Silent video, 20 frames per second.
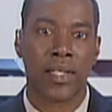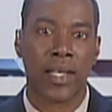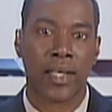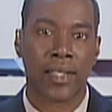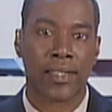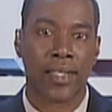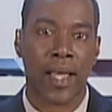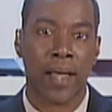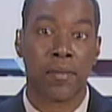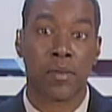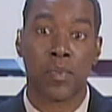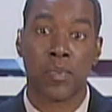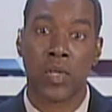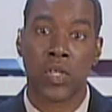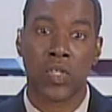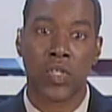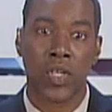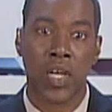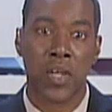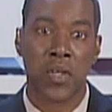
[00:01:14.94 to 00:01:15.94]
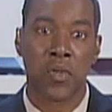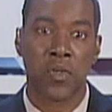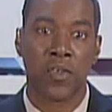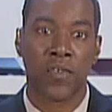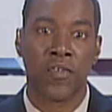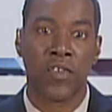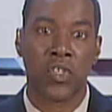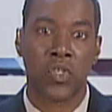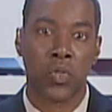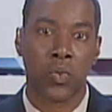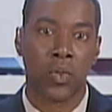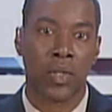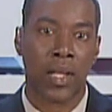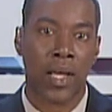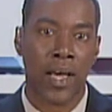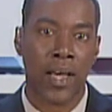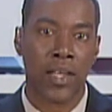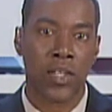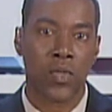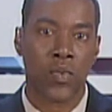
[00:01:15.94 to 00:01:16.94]
exams be scheduled for
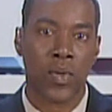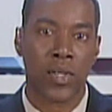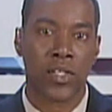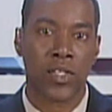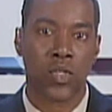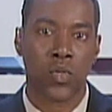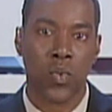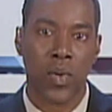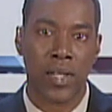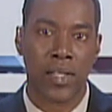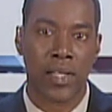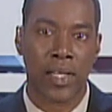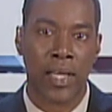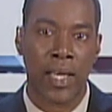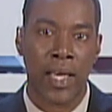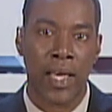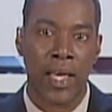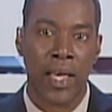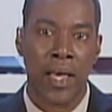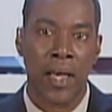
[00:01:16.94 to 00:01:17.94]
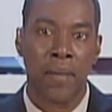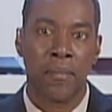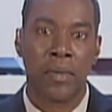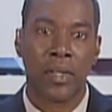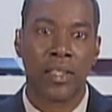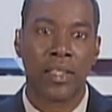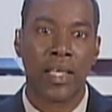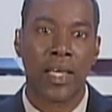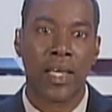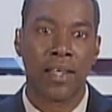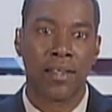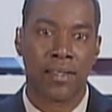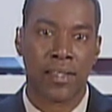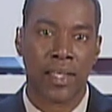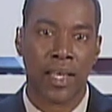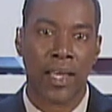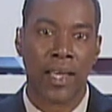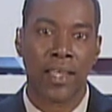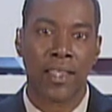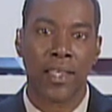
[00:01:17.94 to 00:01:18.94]
July twenty twenty, but they
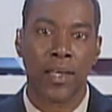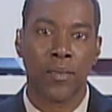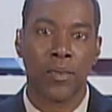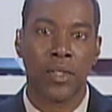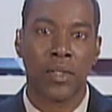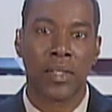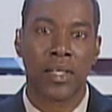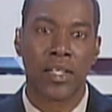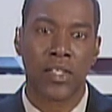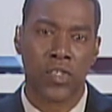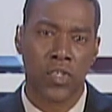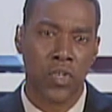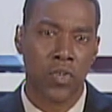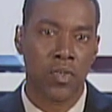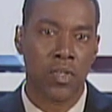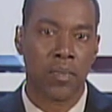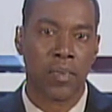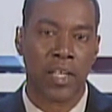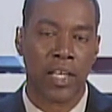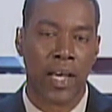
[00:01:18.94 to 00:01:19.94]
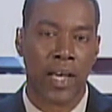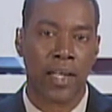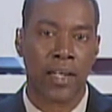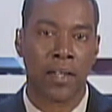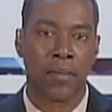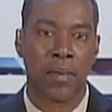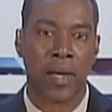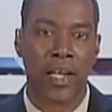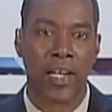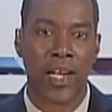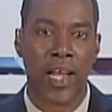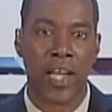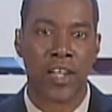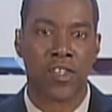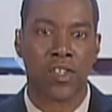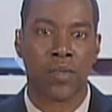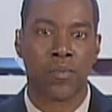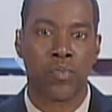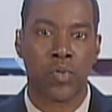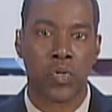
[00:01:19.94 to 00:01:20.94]
say they will continue to be guided by
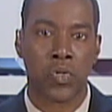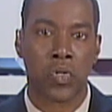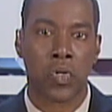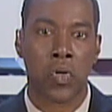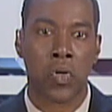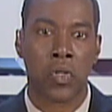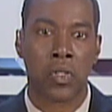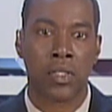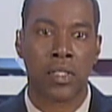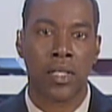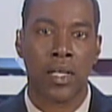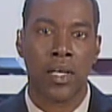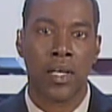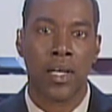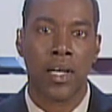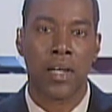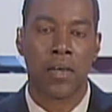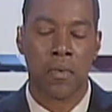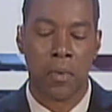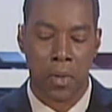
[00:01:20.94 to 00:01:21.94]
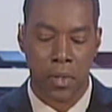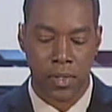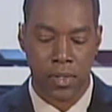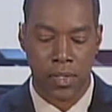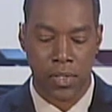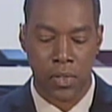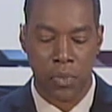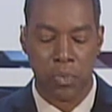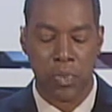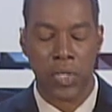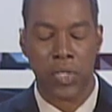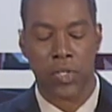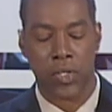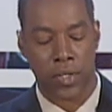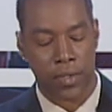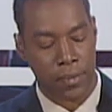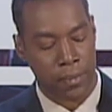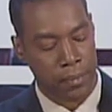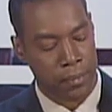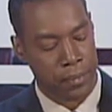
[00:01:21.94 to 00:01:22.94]
national protocols across the region.